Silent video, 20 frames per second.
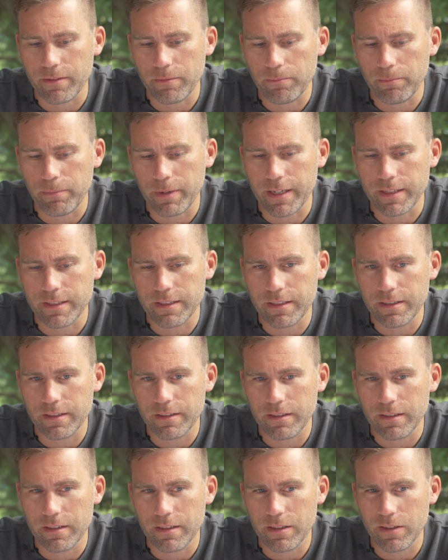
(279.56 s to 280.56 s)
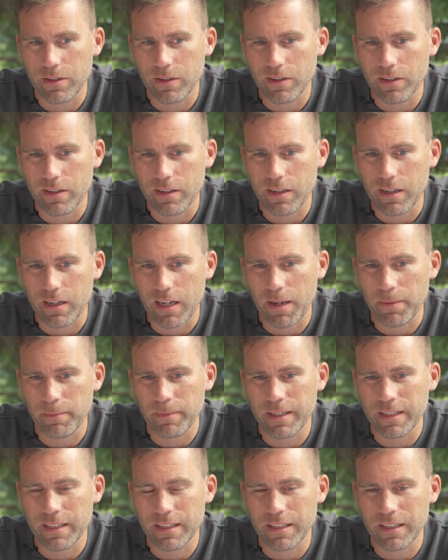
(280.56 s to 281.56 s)
but I
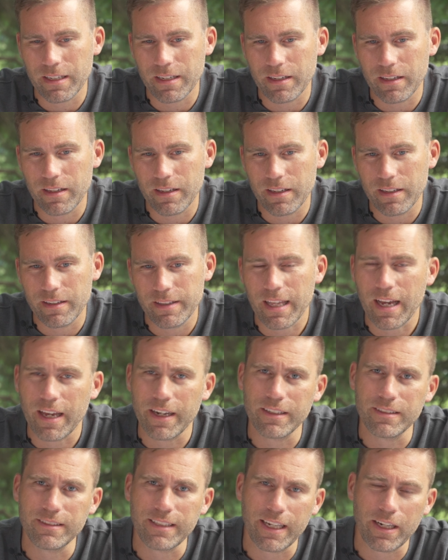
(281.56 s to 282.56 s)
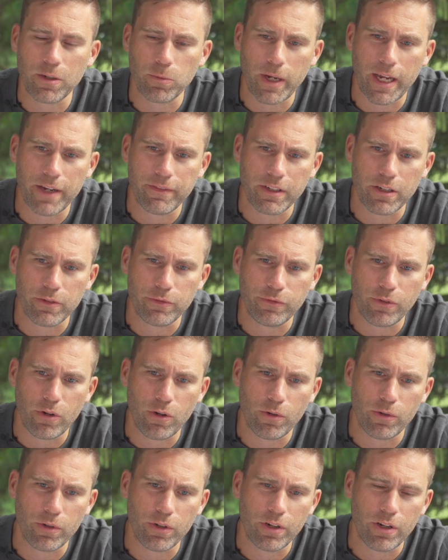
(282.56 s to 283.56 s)
mean, the other setting we have in the
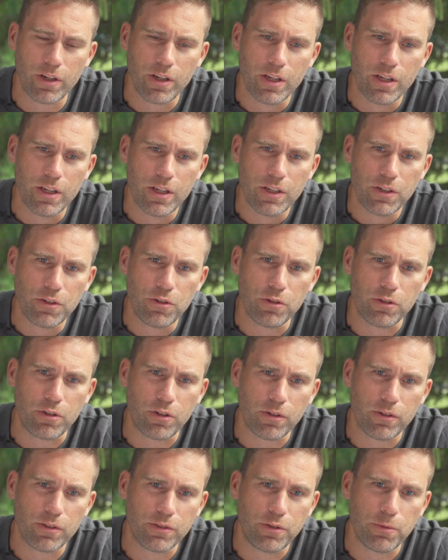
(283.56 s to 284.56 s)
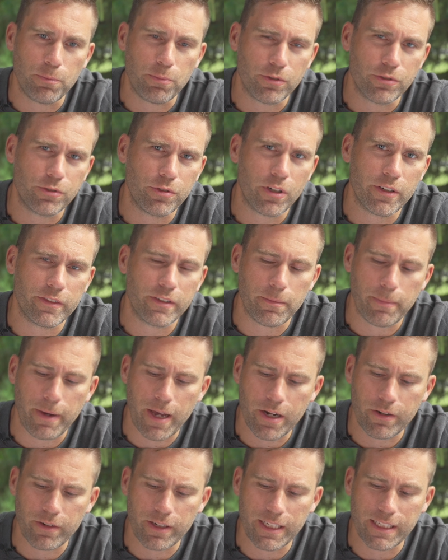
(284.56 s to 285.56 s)
phone to preserve the
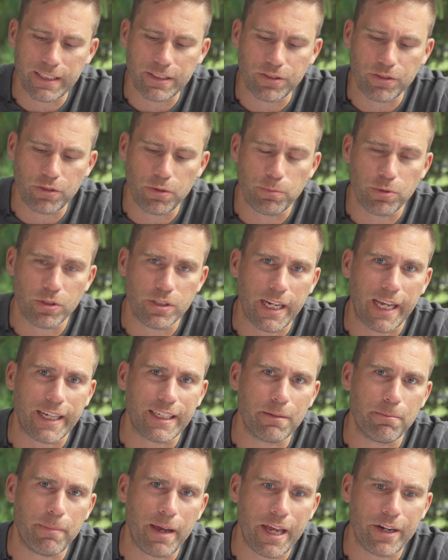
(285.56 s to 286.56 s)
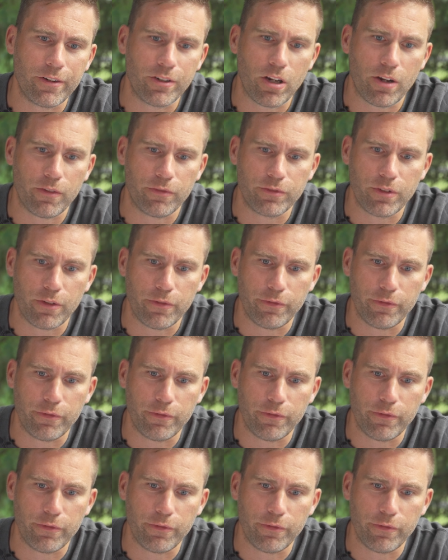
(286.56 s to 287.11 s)
battery is to protect the battery of the